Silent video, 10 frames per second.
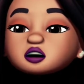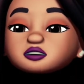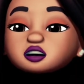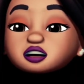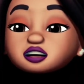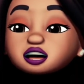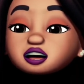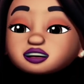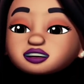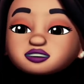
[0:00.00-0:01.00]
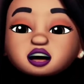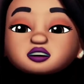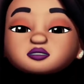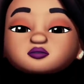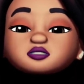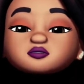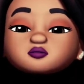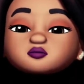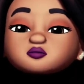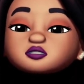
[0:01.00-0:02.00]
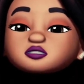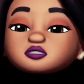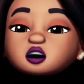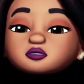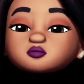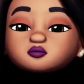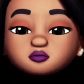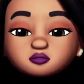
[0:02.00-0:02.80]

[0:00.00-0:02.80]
That night, Tiger went to Tortoise's house.